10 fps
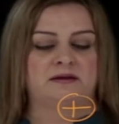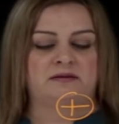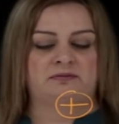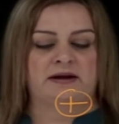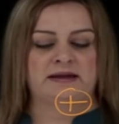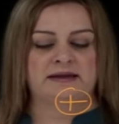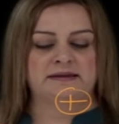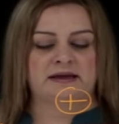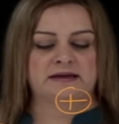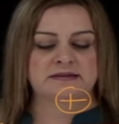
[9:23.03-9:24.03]
If I
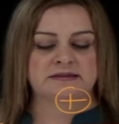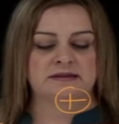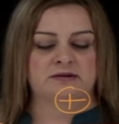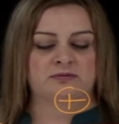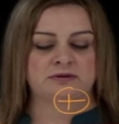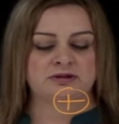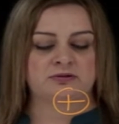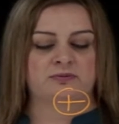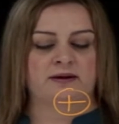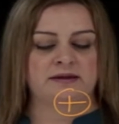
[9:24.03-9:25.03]
let x equals
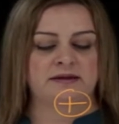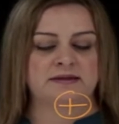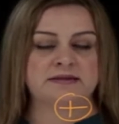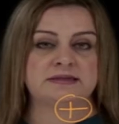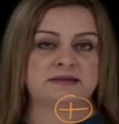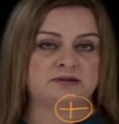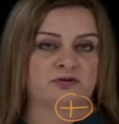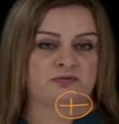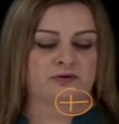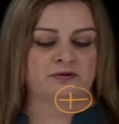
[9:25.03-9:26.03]
to 1 in this
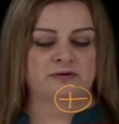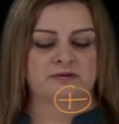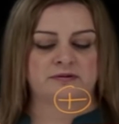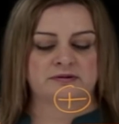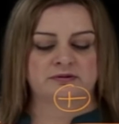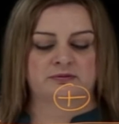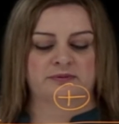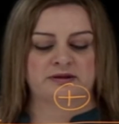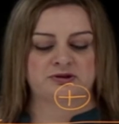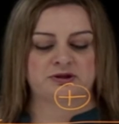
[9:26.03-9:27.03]
interval, so
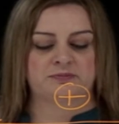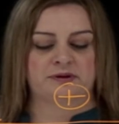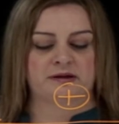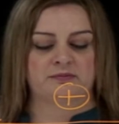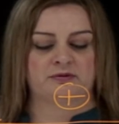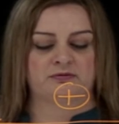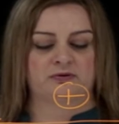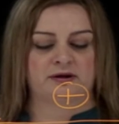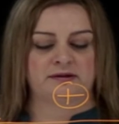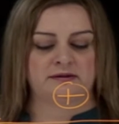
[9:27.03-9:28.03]
my g prime of
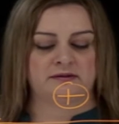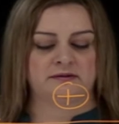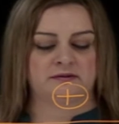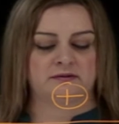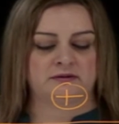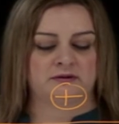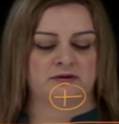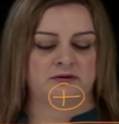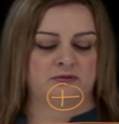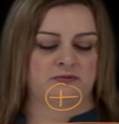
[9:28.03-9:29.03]
1
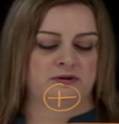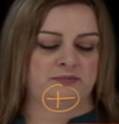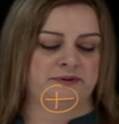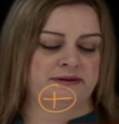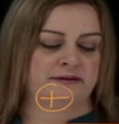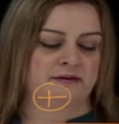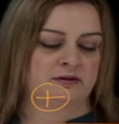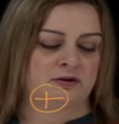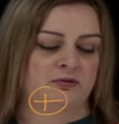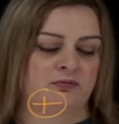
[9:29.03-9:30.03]
will be
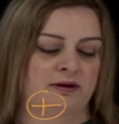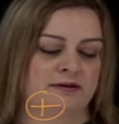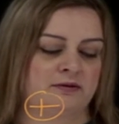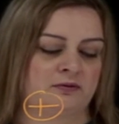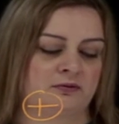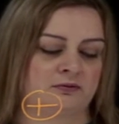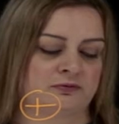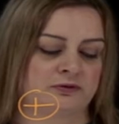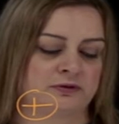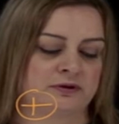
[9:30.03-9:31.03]
1
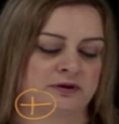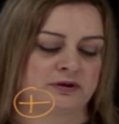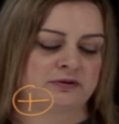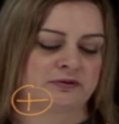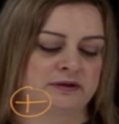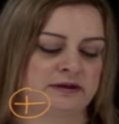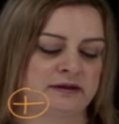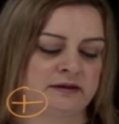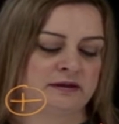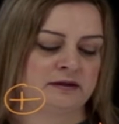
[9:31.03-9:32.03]
over
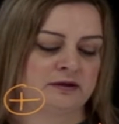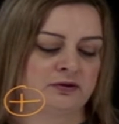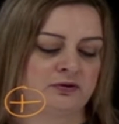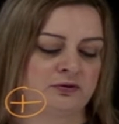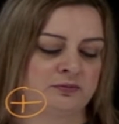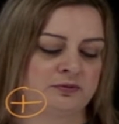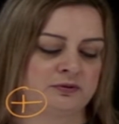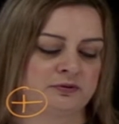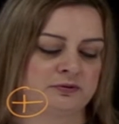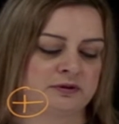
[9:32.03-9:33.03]
3 cube
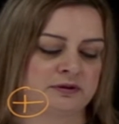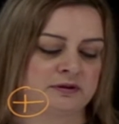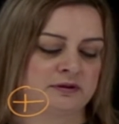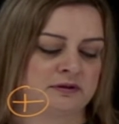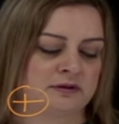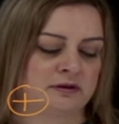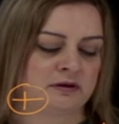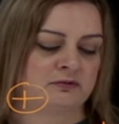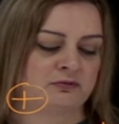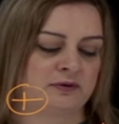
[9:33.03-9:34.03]
root
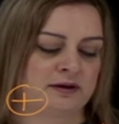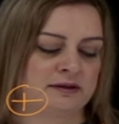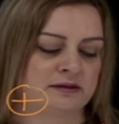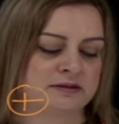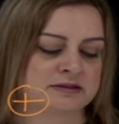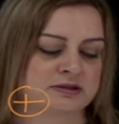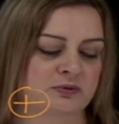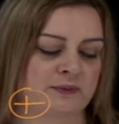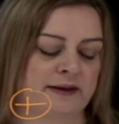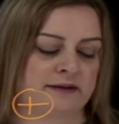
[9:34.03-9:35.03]
of 1
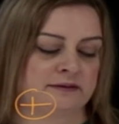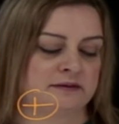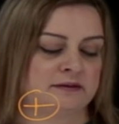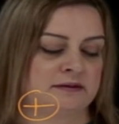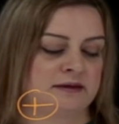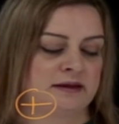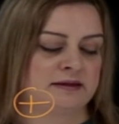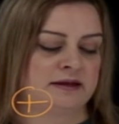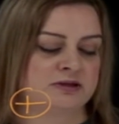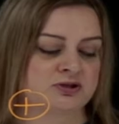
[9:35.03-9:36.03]
squared,
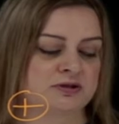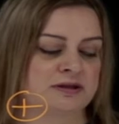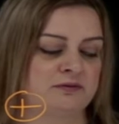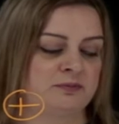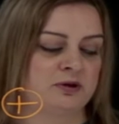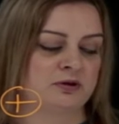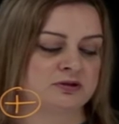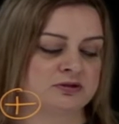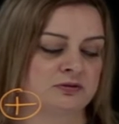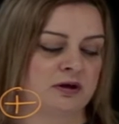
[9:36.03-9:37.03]
and that should give me
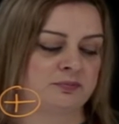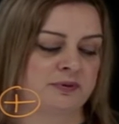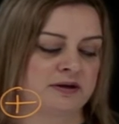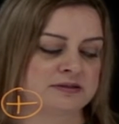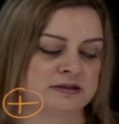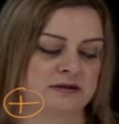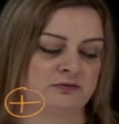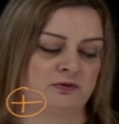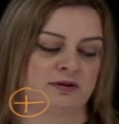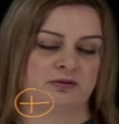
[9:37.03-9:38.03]
also a
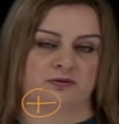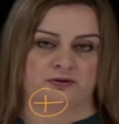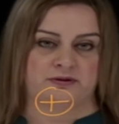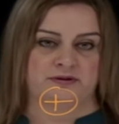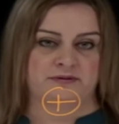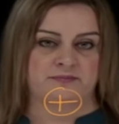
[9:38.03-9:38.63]
positive 1/3.